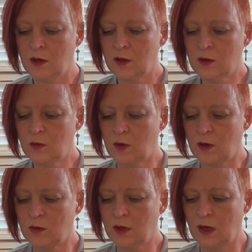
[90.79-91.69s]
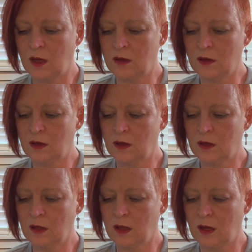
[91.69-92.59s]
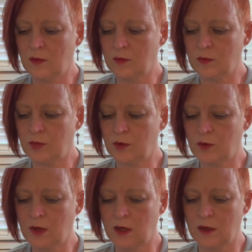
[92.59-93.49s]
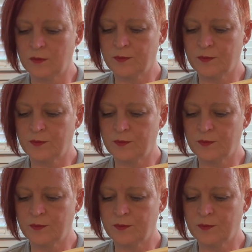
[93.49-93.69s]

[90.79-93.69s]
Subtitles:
the road that ended in Lambaran.